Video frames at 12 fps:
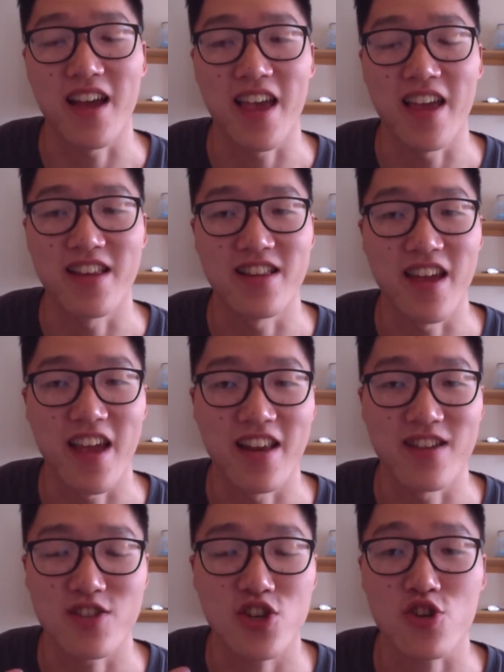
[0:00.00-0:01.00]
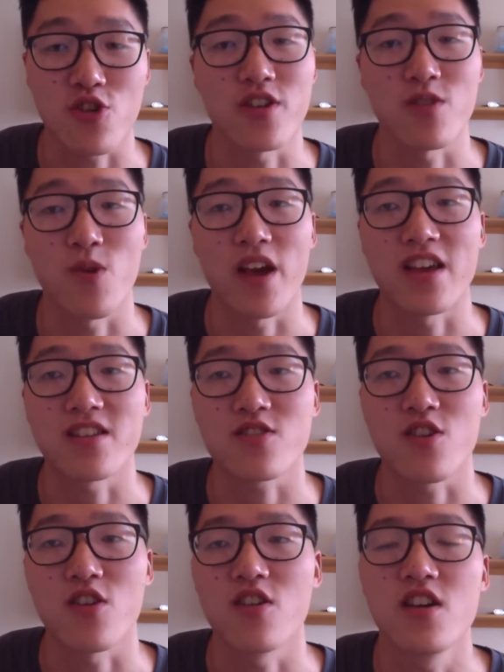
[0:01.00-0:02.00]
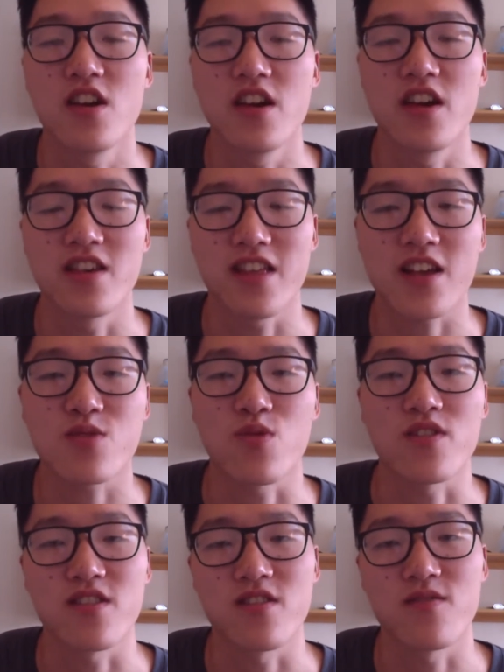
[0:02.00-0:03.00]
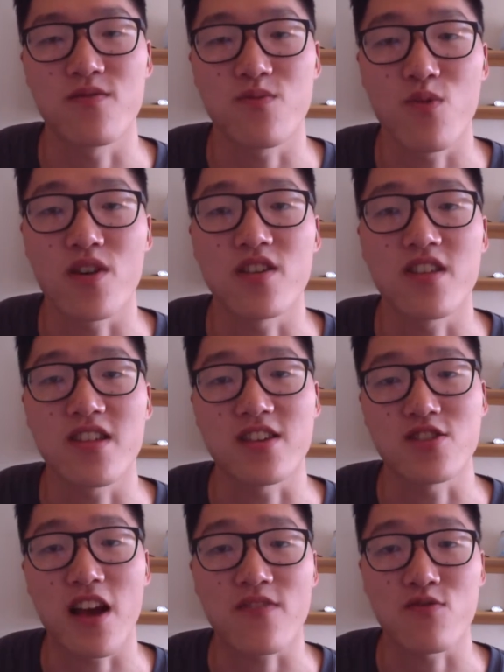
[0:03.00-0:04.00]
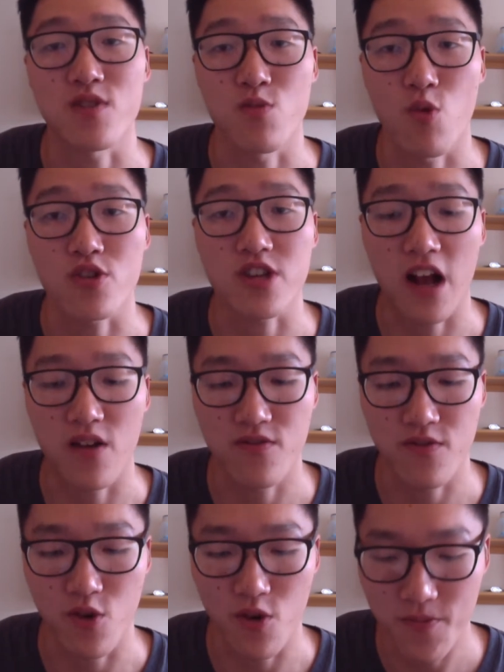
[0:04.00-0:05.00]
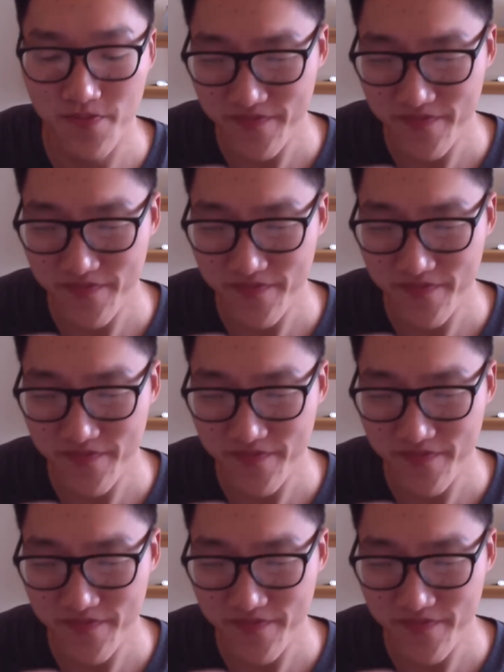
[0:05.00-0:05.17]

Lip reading: in a shoddy way. So that's one of the things you have to really watch out for.